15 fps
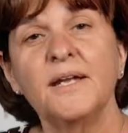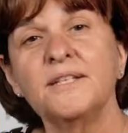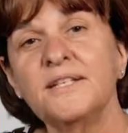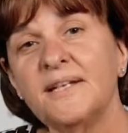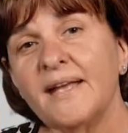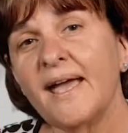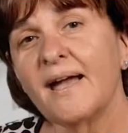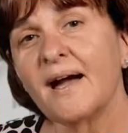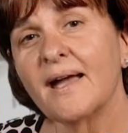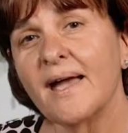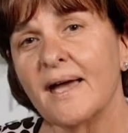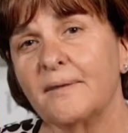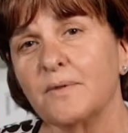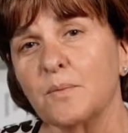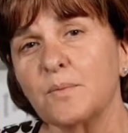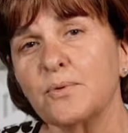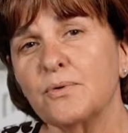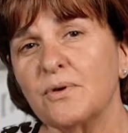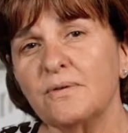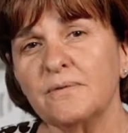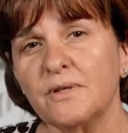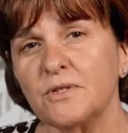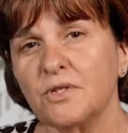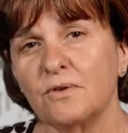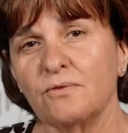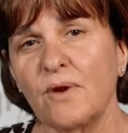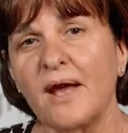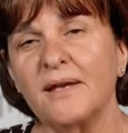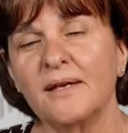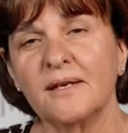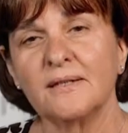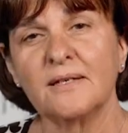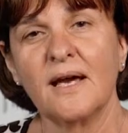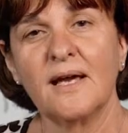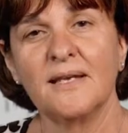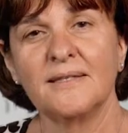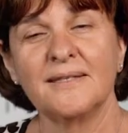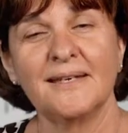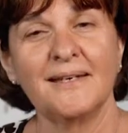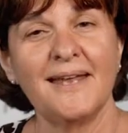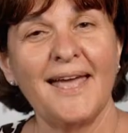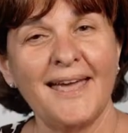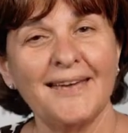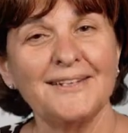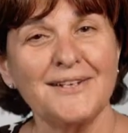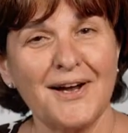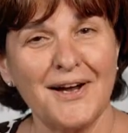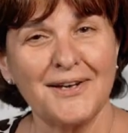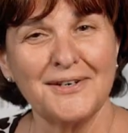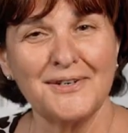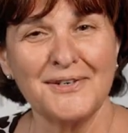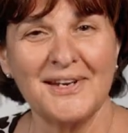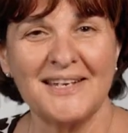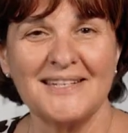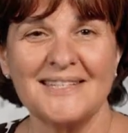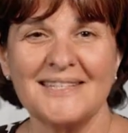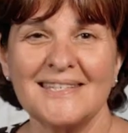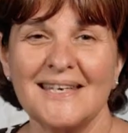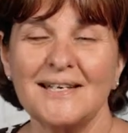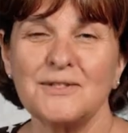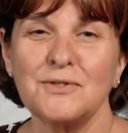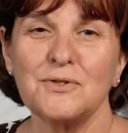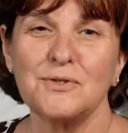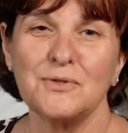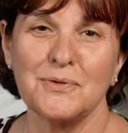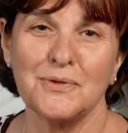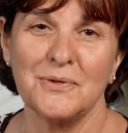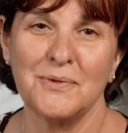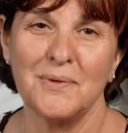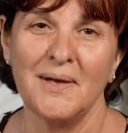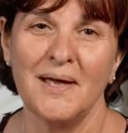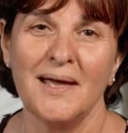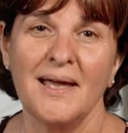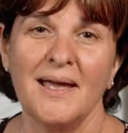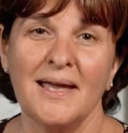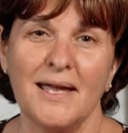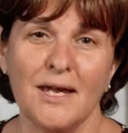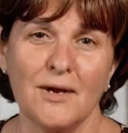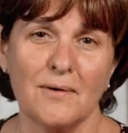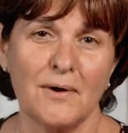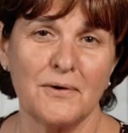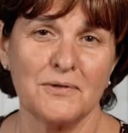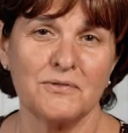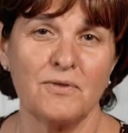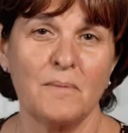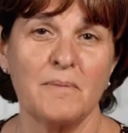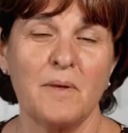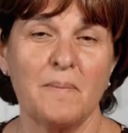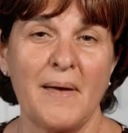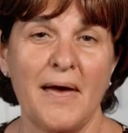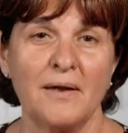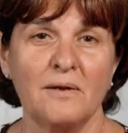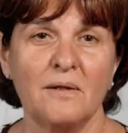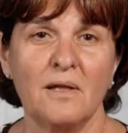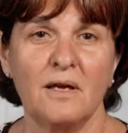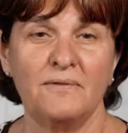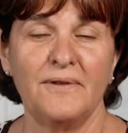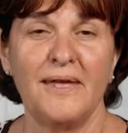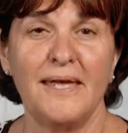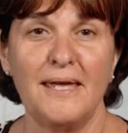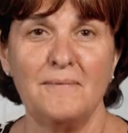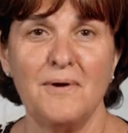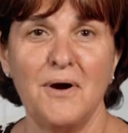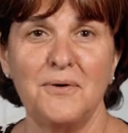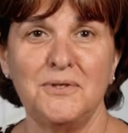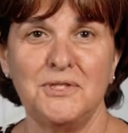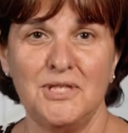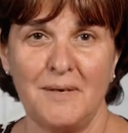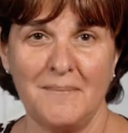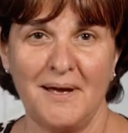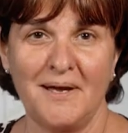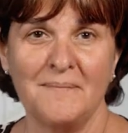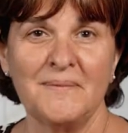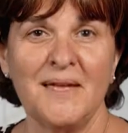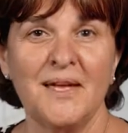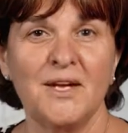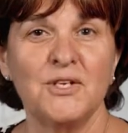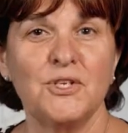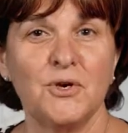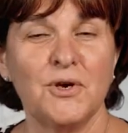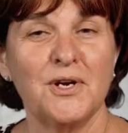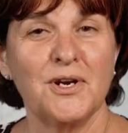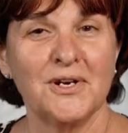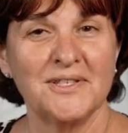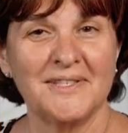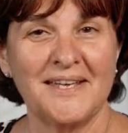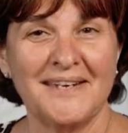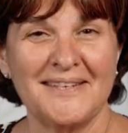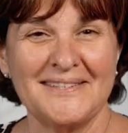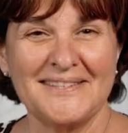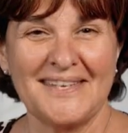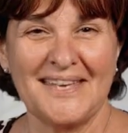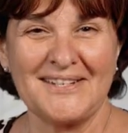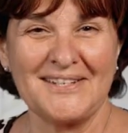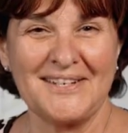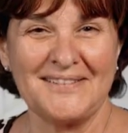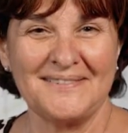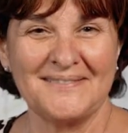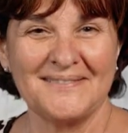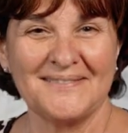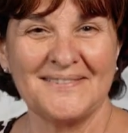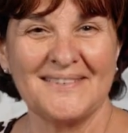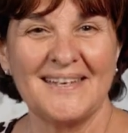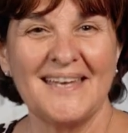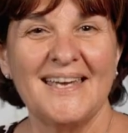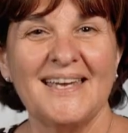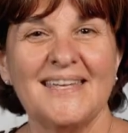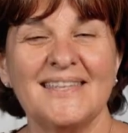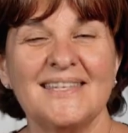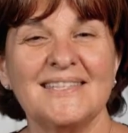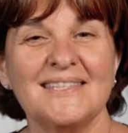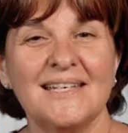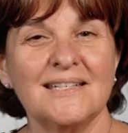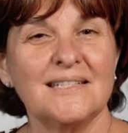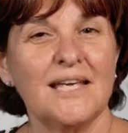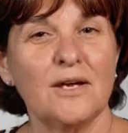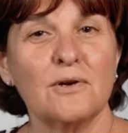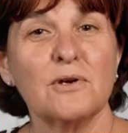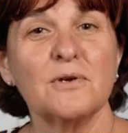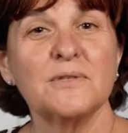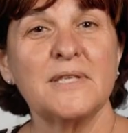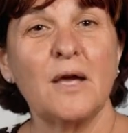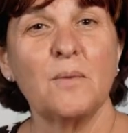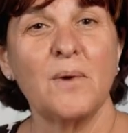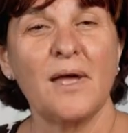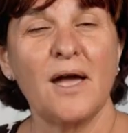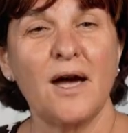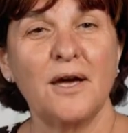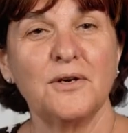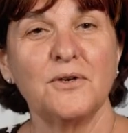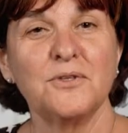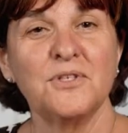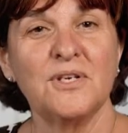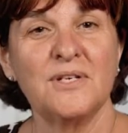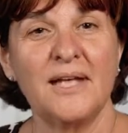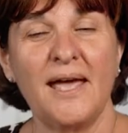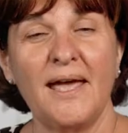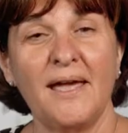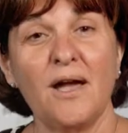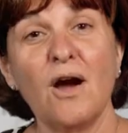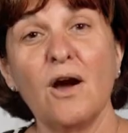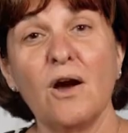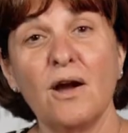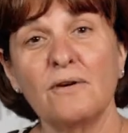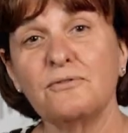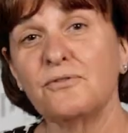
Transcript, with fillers: Today I had the privilege of recognizing and honoring six true heroes from the Battle of Iwo Jima during our Senate session. The six heroes that we honored today are